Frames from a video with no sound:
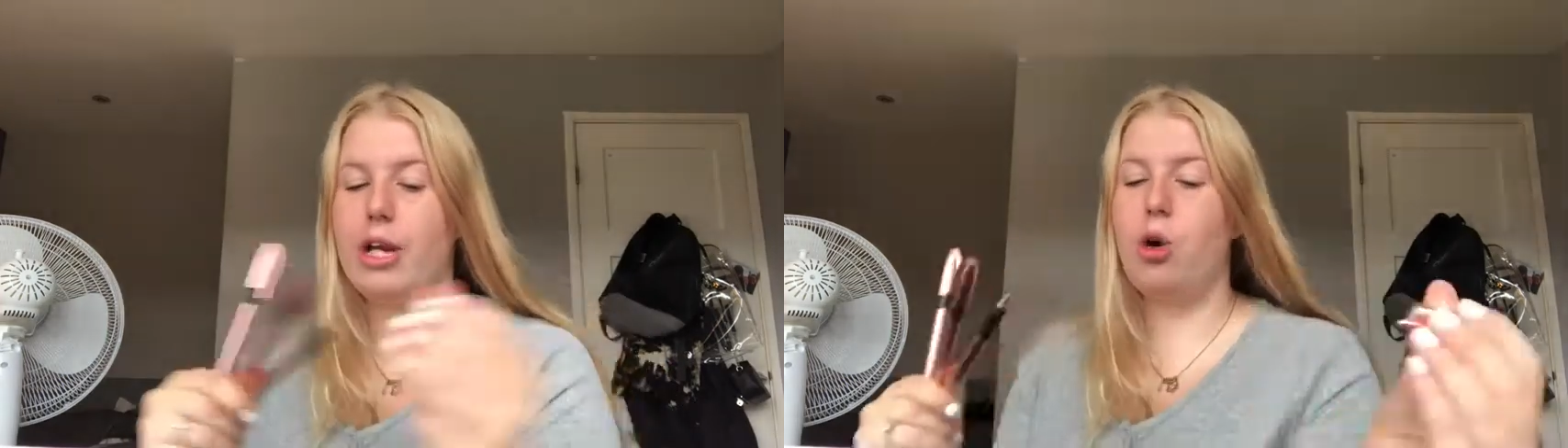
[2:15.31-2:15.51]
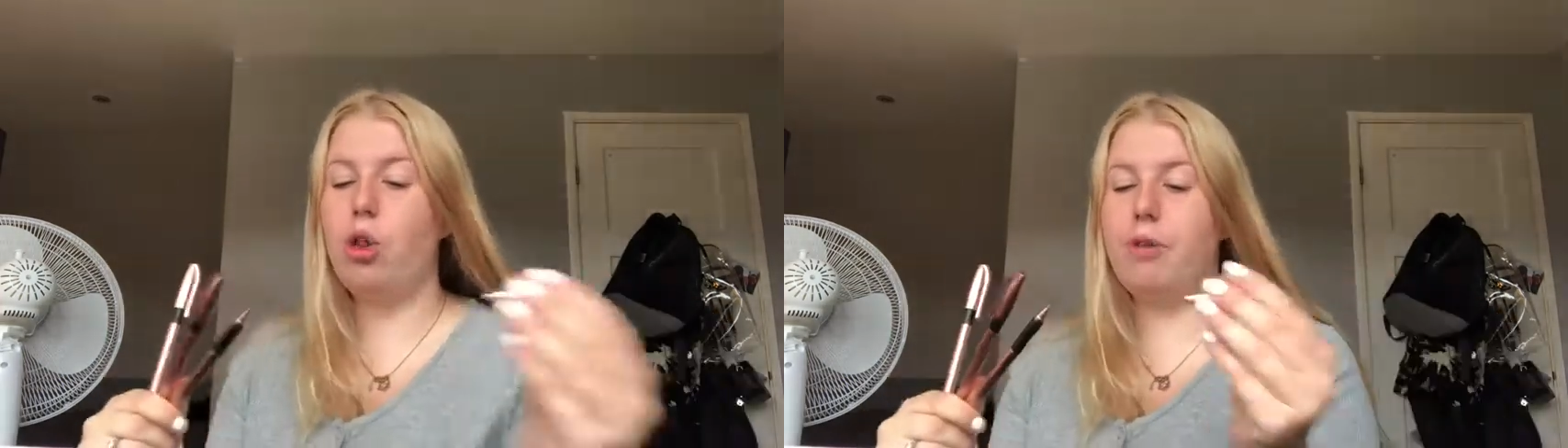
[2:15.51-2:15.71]

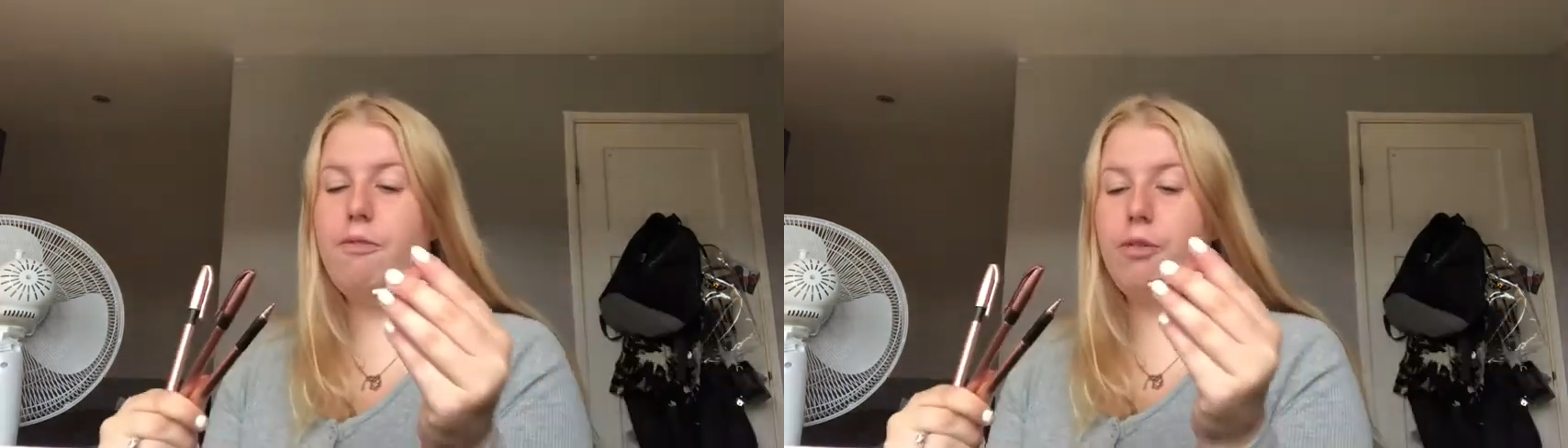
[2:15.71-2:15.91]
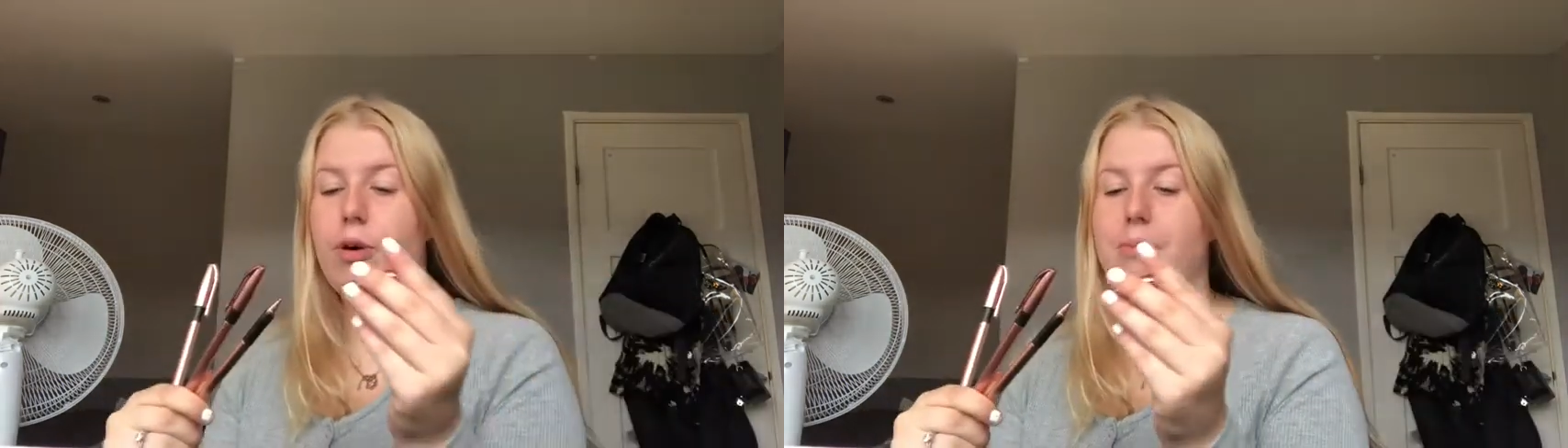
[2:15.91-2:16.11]
got them
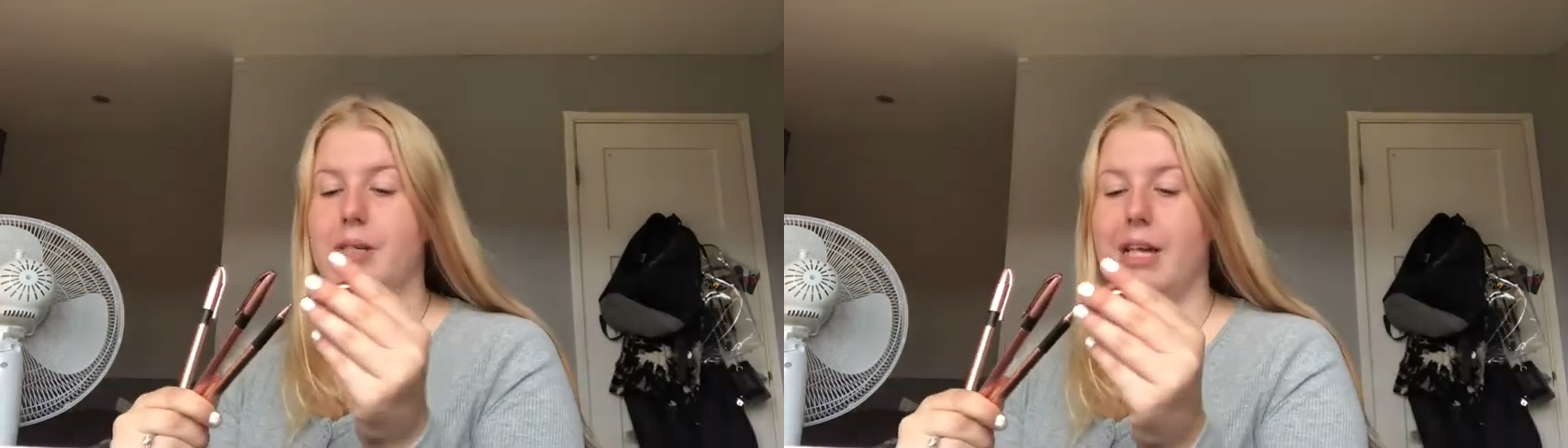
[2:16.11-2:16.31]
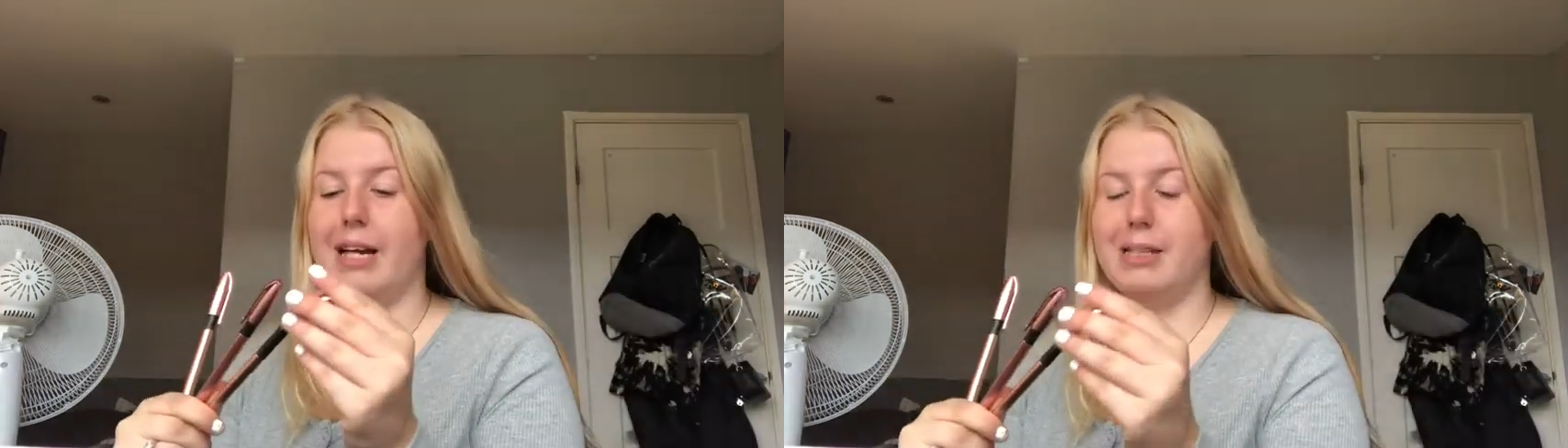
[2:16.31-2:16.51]
from
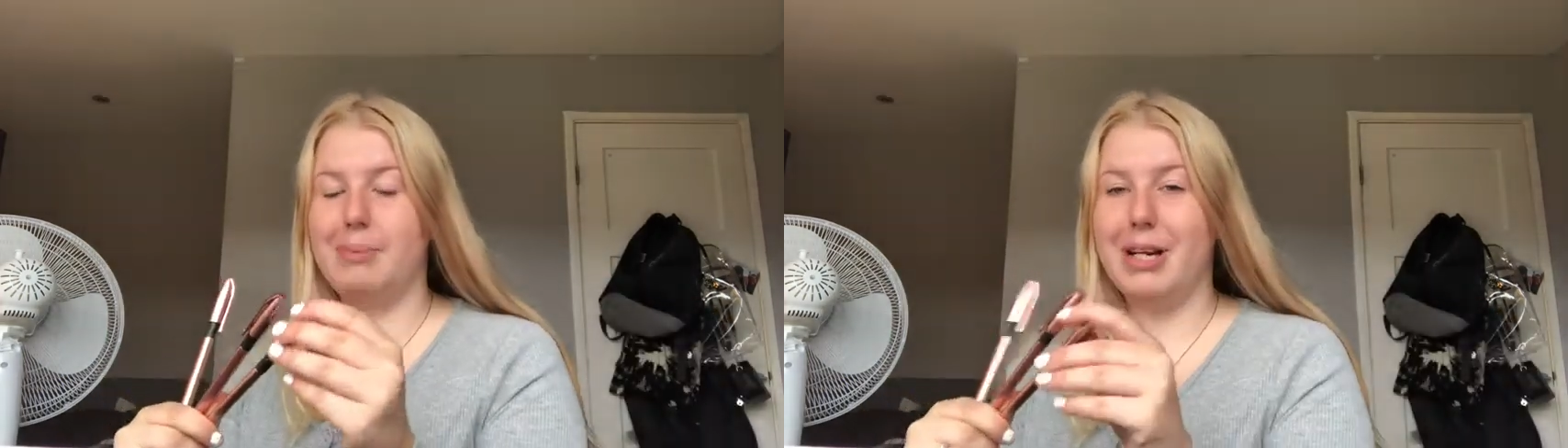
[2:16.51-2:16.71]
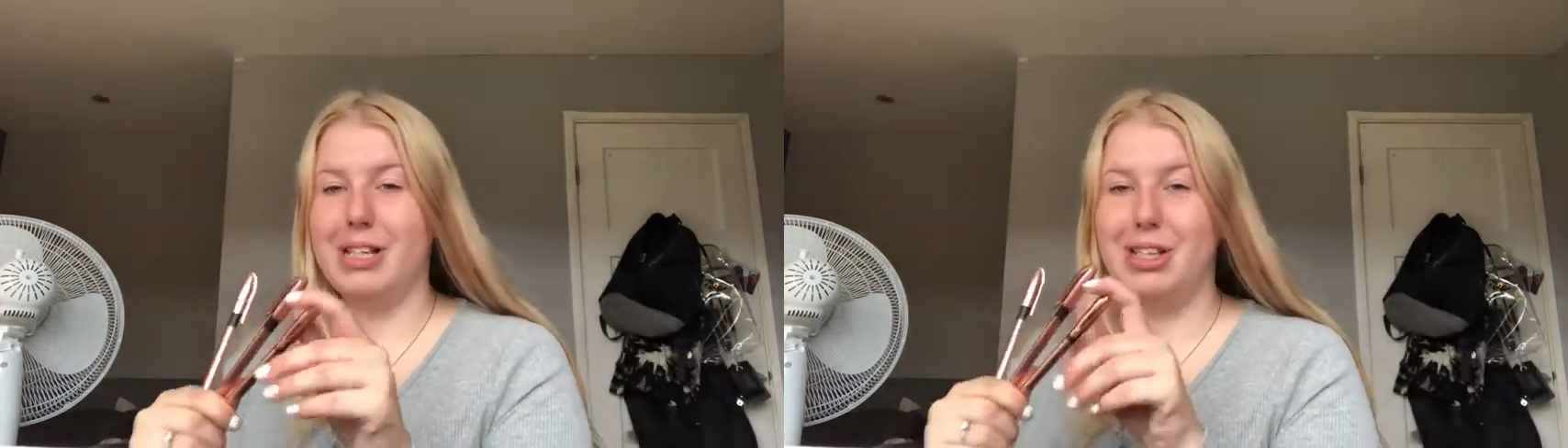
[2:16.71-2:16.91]
Sainsbury's.